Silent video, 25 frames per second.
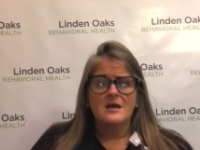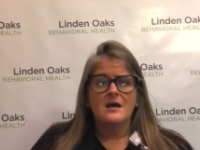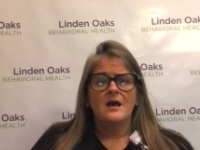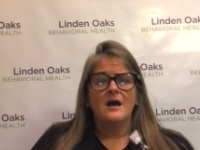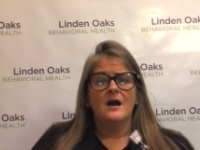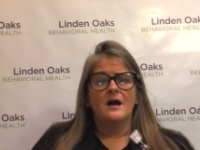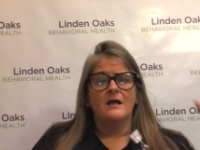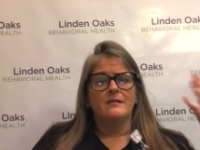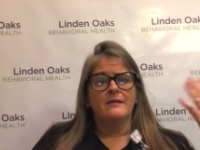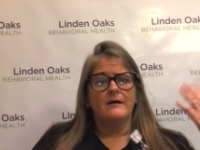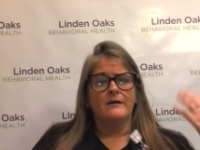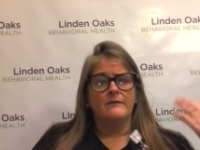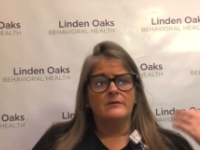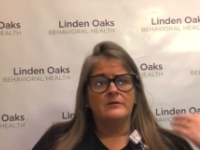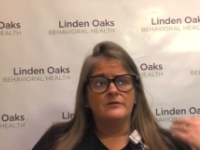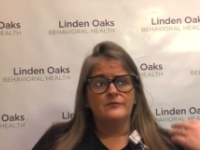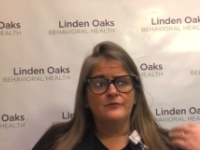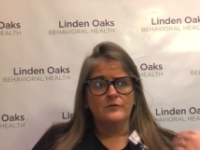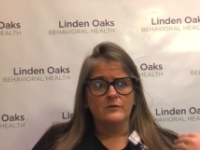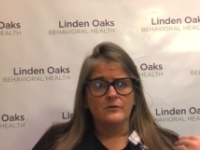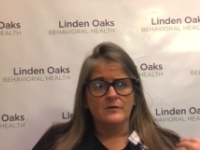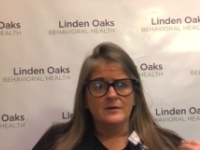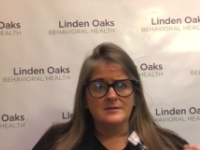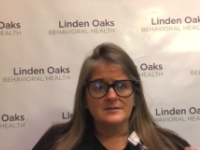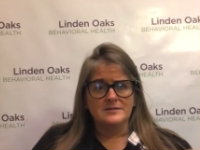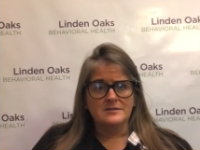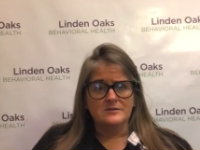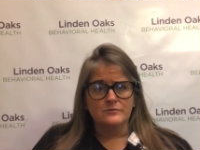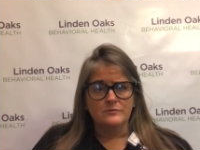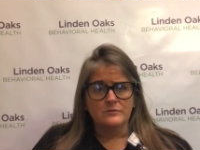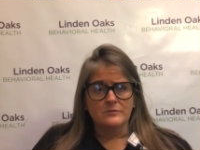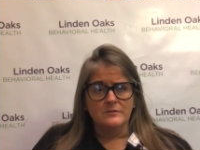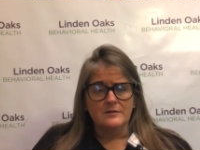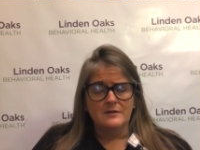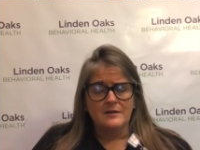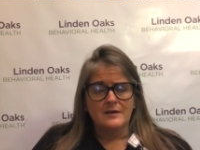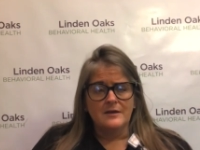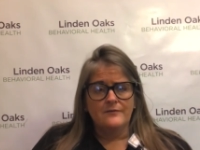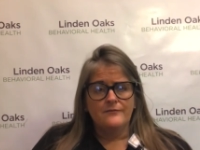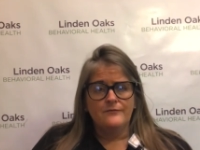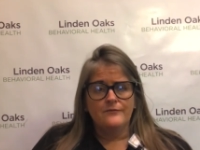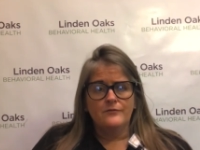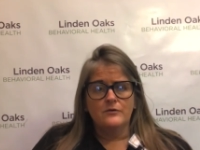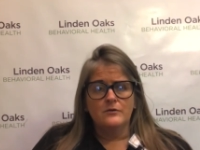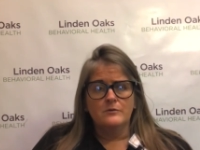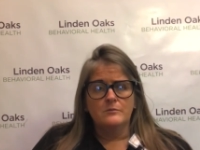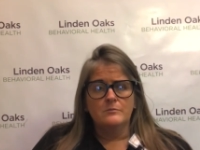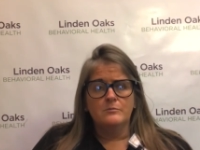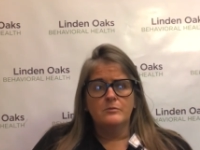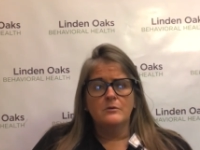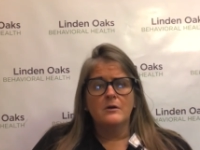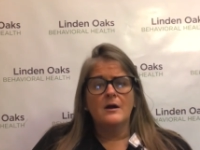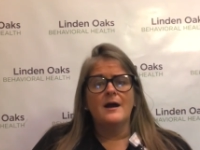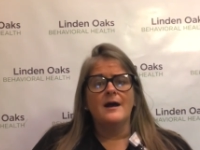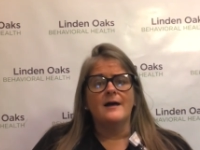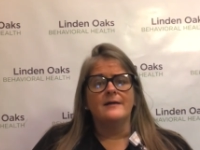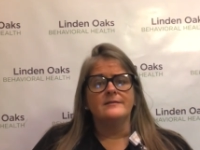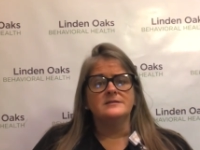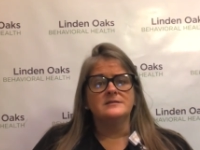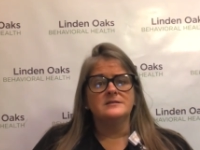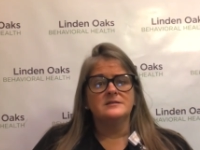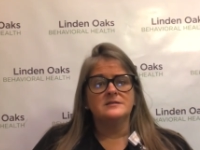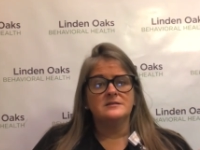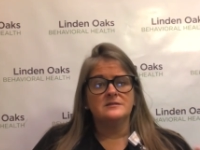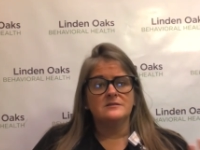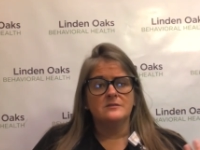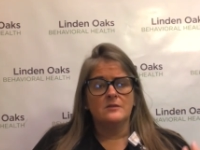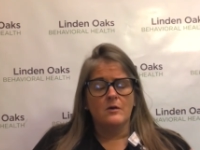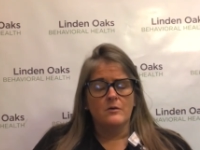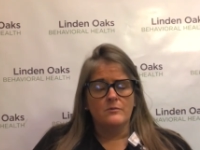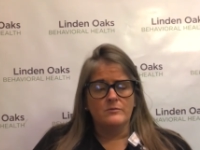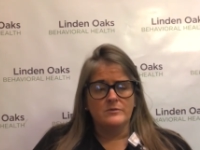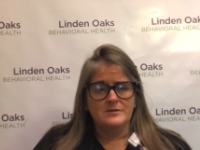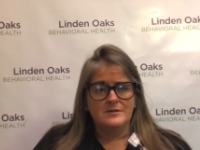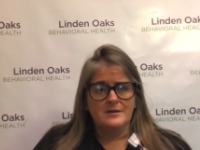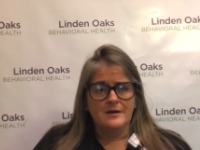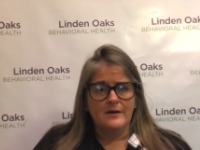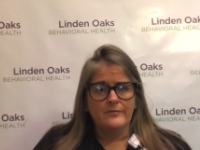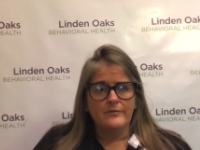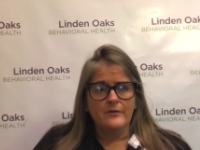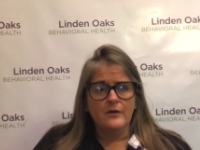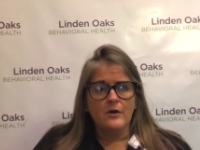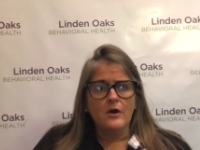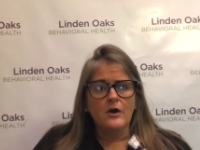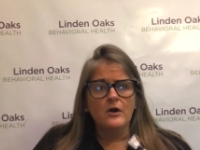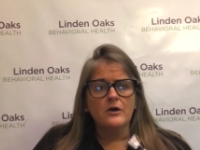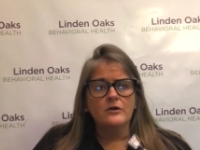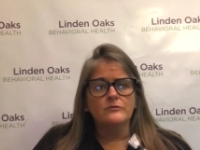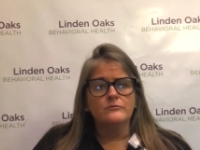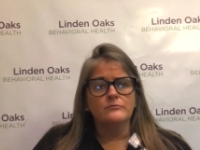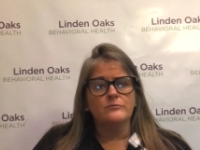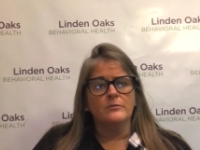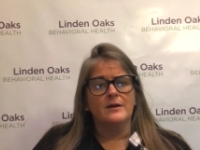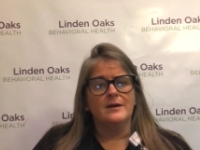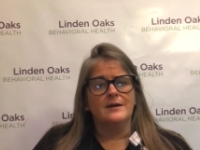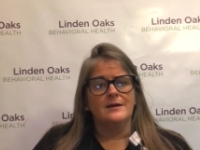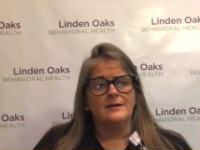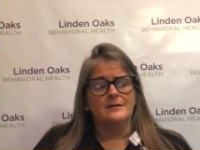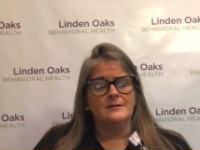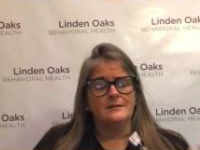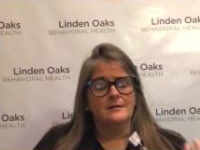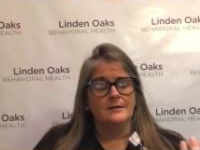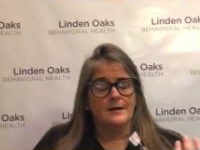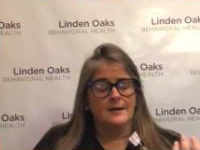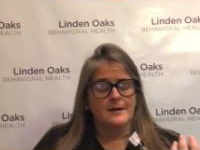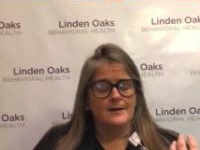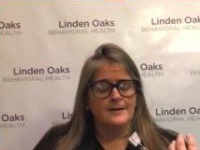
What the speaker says: allowing for us to really get full breaths, slowing down the heart rate,